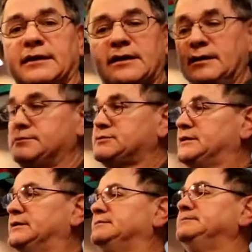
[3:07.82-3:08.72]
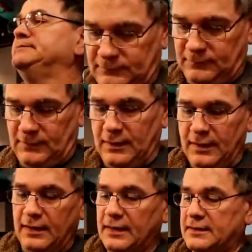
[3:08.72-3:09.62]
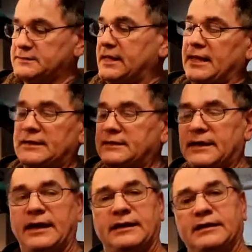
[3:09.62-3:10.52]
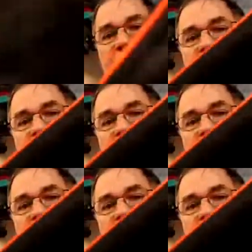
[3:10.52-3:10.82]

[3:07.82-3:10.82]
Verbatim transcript: it comes in its handy dandy